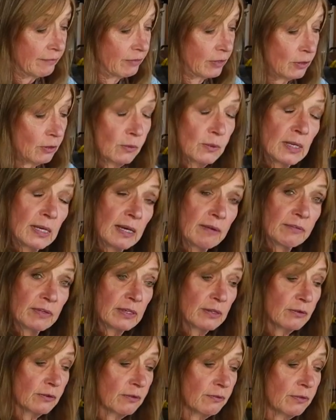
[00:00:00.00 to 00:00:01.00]
You don't have
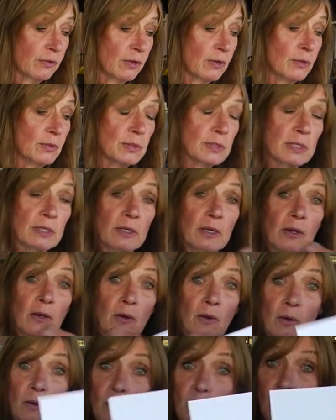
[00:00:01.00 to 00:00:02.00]
either of those
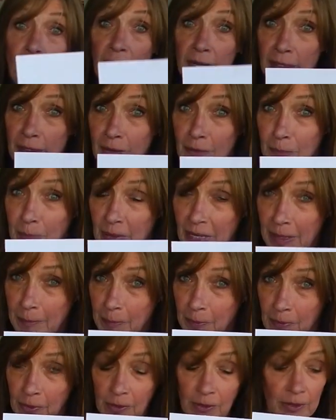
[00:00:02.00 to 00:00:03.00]
regular
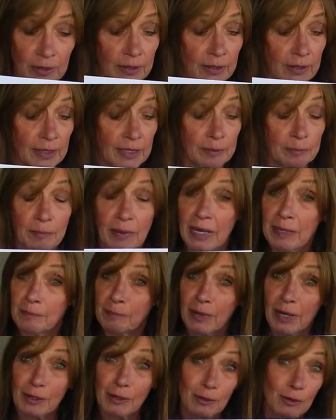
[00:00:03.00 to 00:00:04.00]
paper it
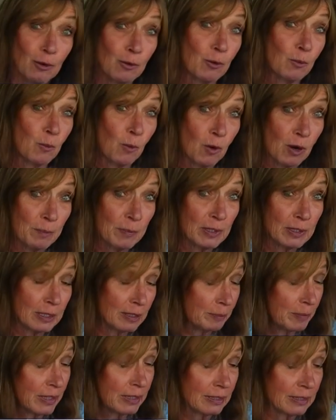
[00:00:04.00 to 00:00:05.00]
might buckle or warp a
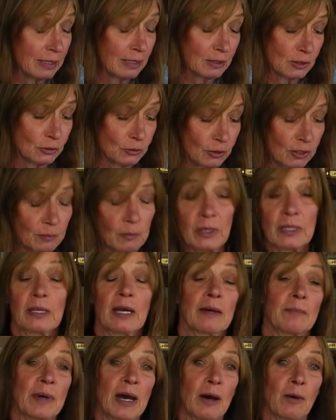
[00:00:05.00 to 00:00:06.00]
little bit and I'll show you what
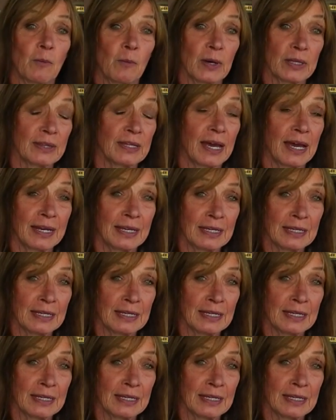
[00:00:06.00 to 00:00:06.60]
about what that